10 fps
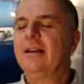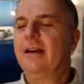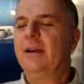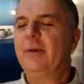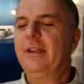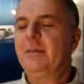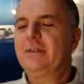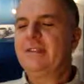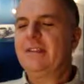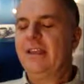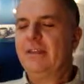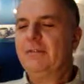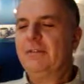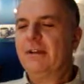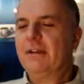Hi, my name is Dave.
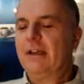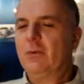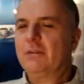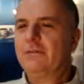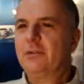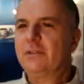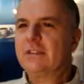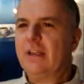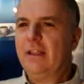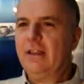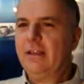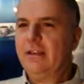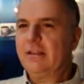I work for Skyline